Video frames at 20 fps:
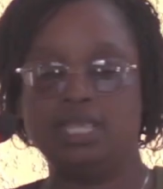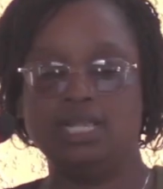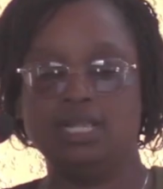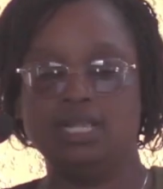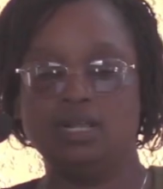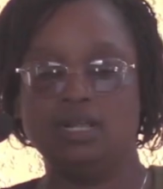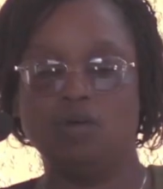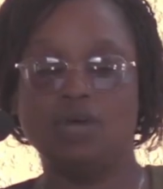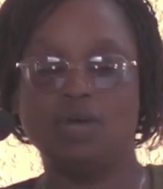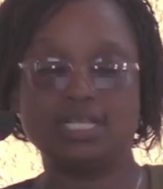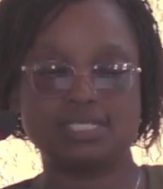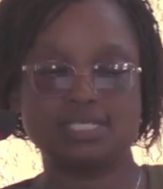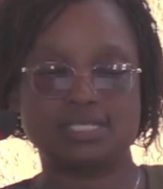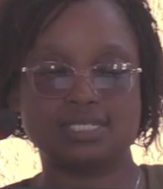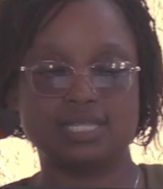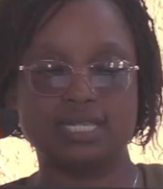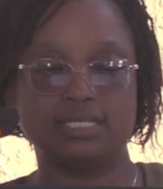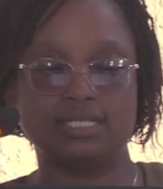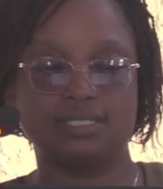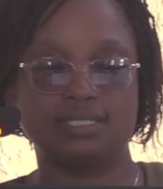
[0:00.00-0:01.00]
once
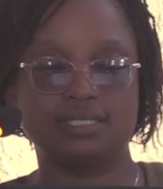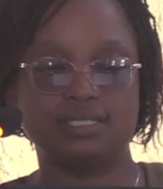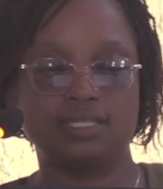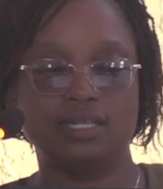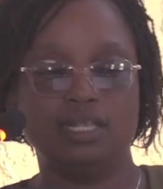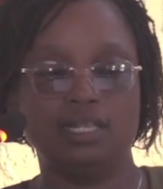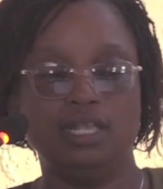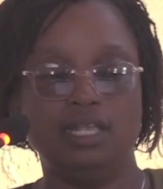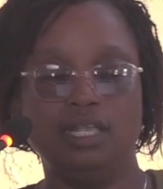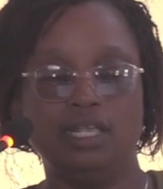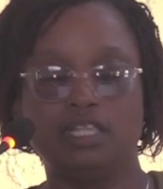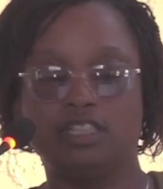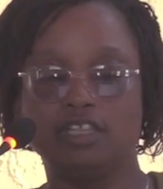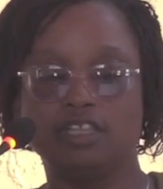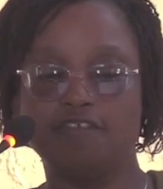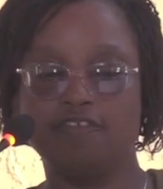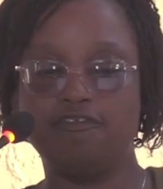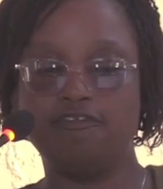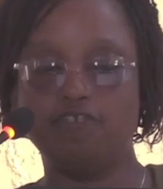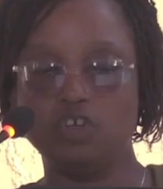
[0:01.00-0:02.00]
said, the
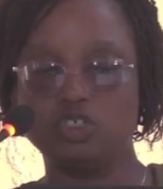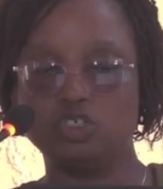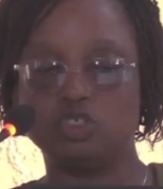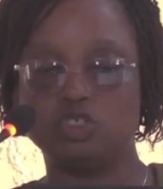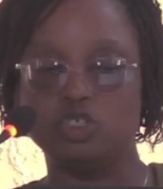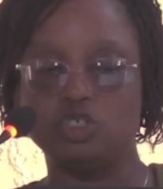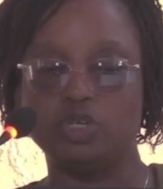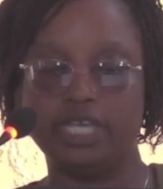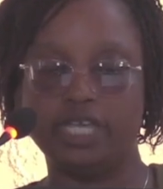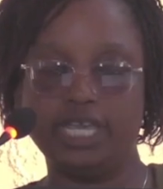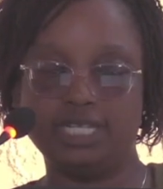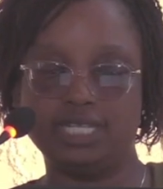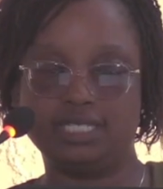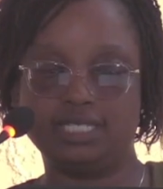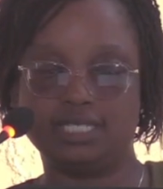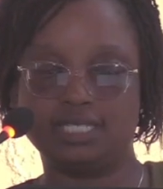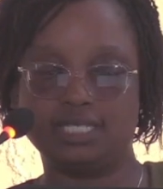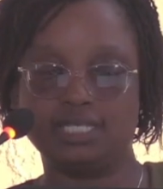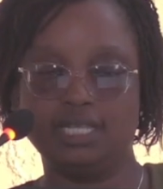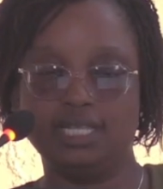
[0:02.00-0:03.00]
food you eat
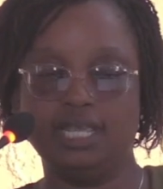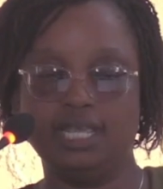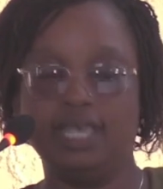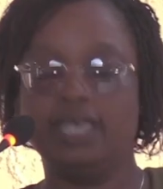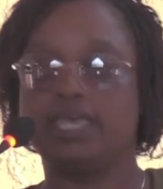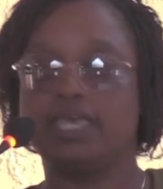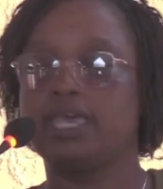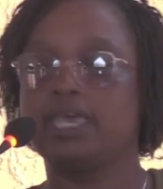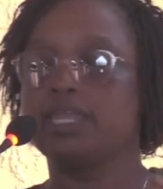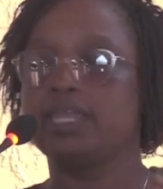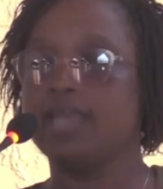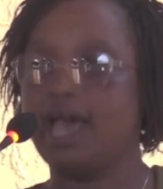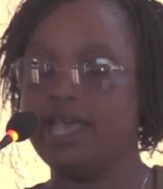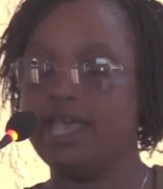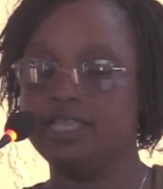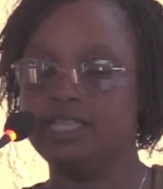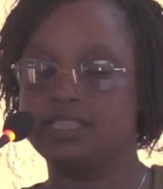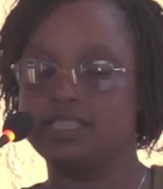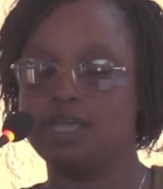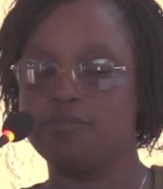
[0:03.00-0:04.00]
can
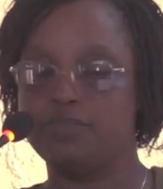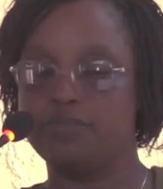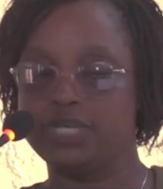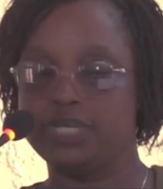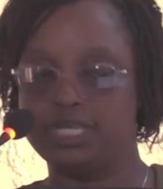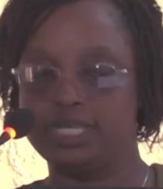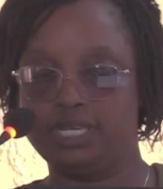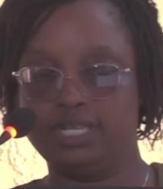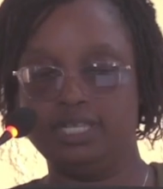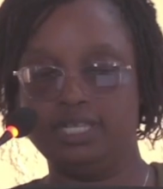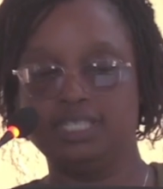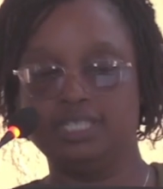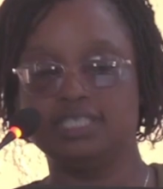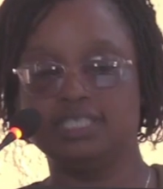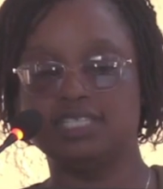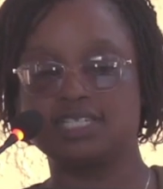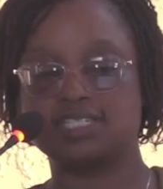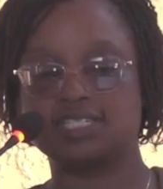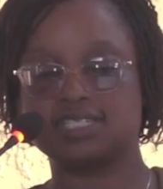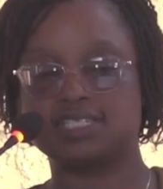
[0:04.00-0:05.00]
either be the
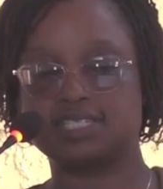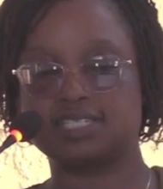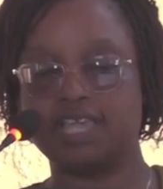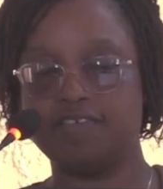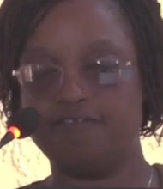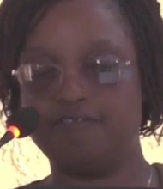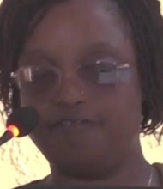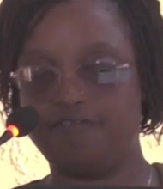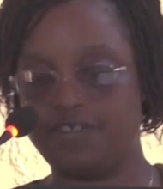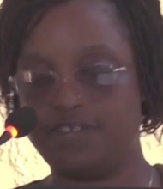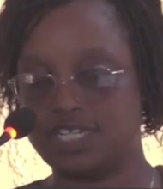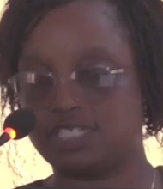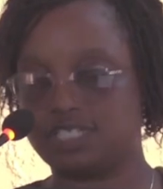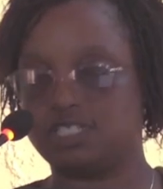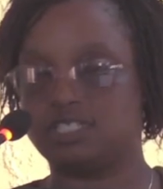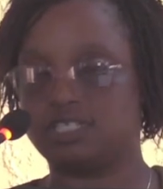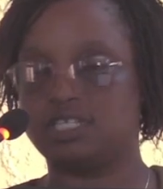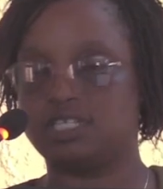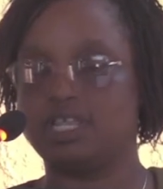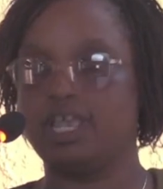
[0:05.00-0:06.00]

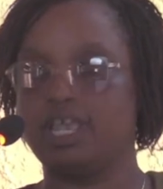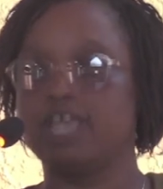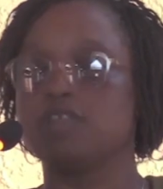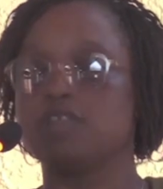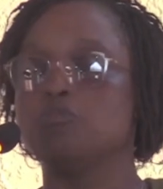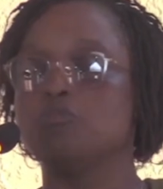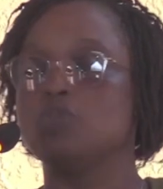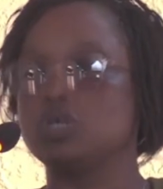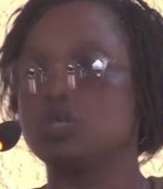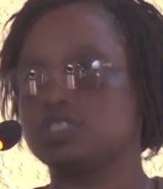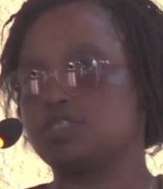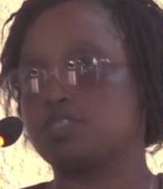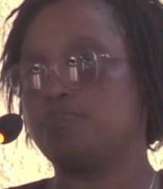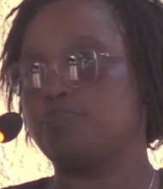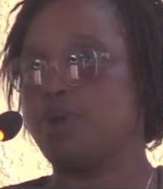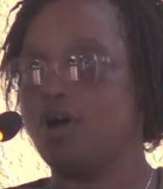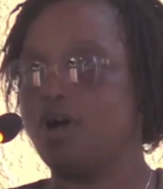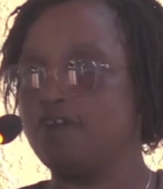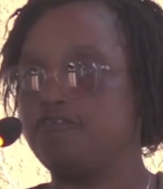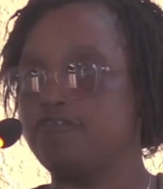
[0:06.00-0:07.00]
safest and most
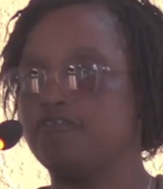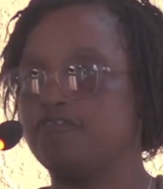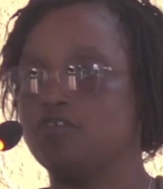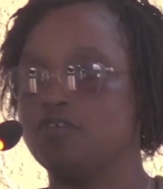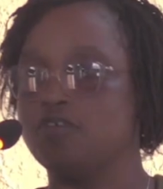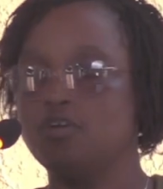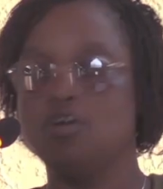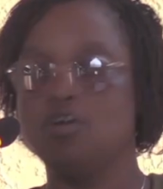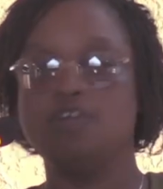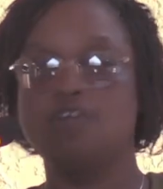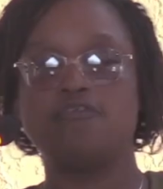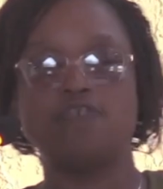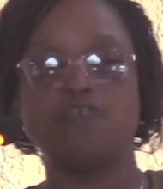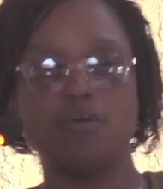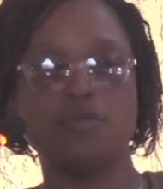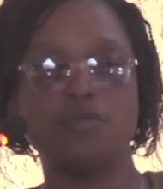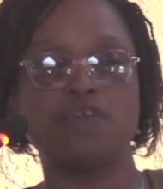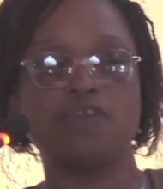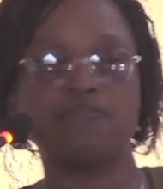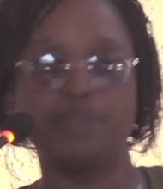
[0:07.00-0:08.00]
powerful form
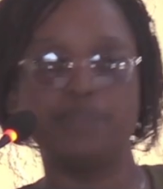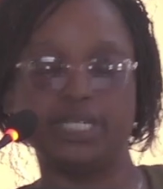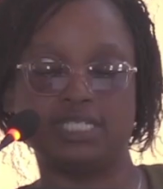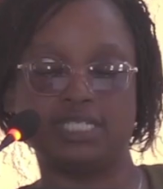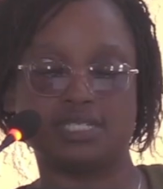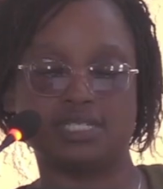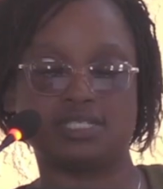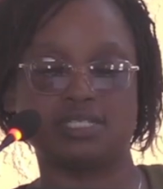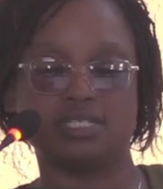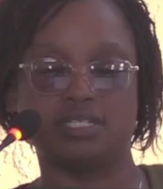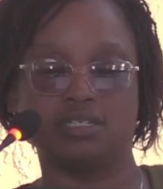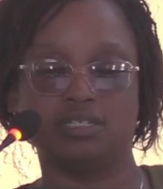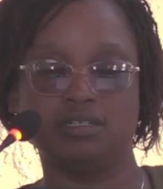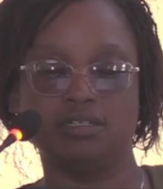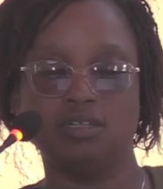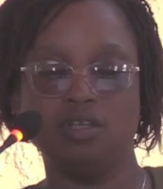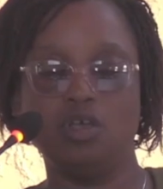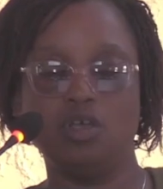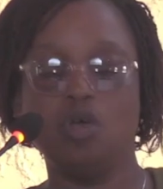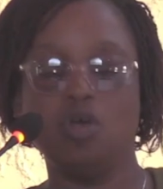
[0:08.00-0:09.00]
of medicine
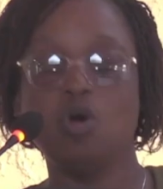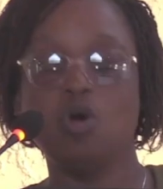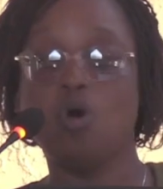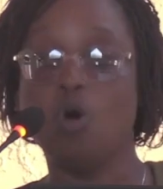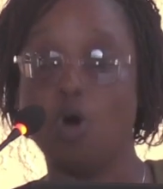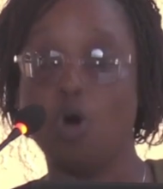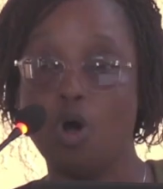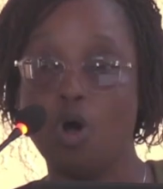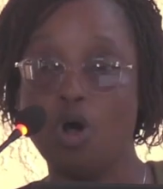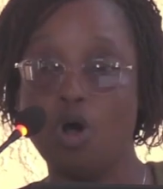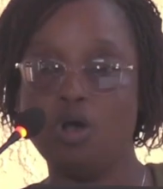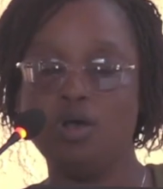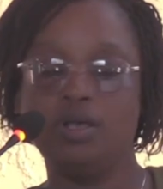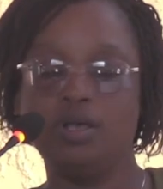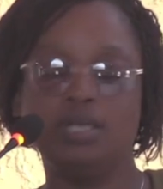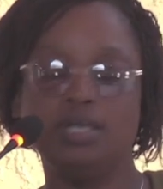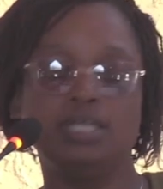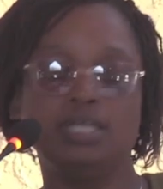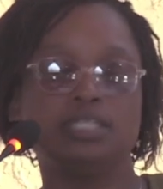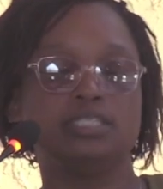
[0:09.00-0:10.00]
or
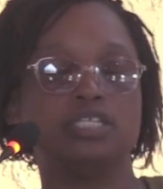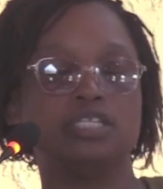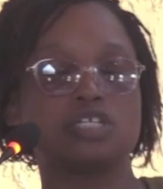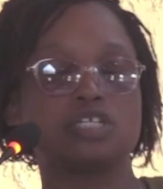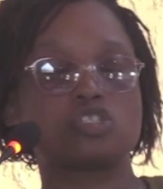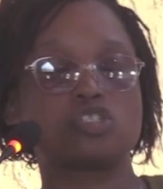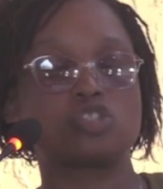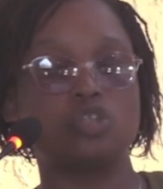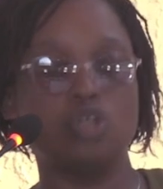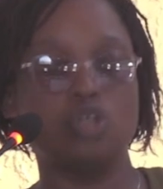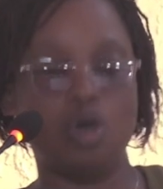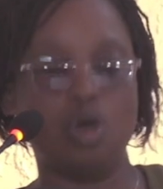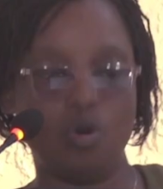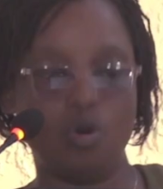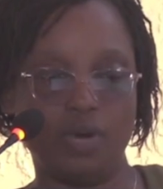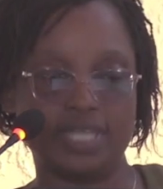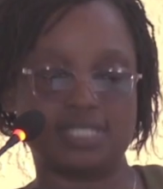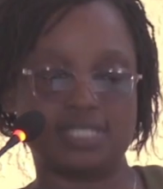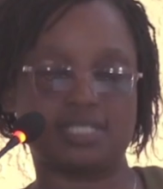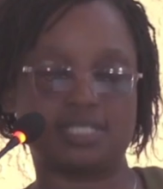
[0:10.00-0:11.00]
the
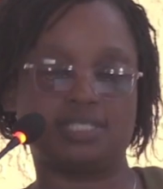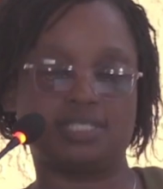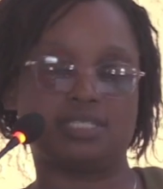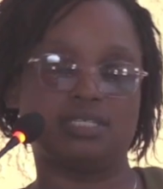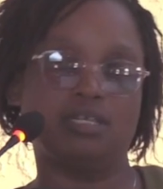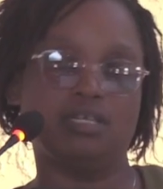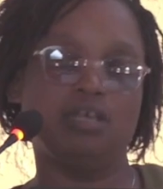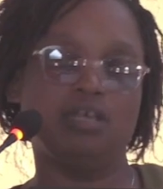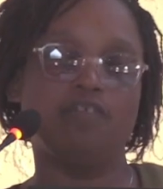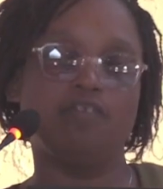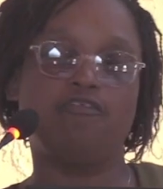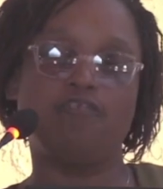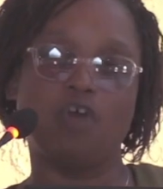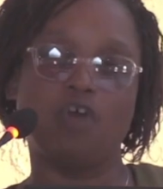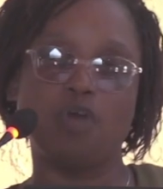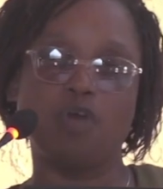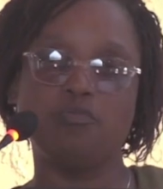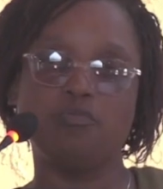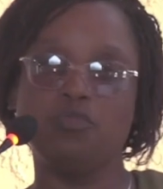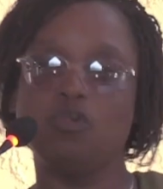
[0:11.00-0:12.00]
slowest
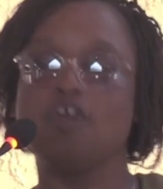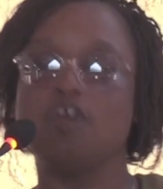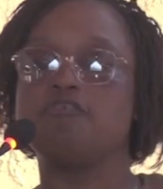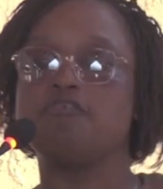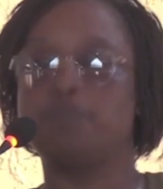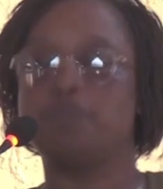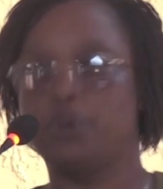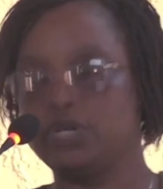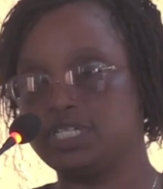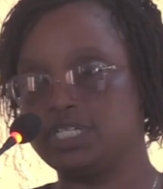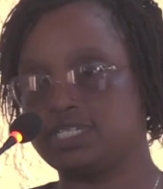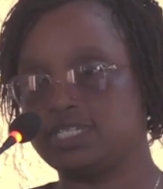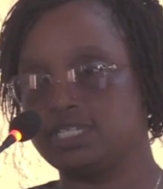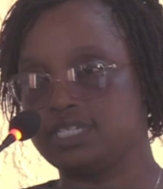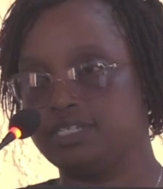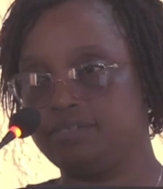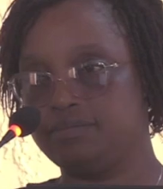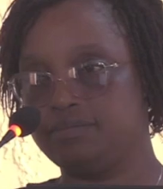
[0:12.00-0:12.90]
form of poison.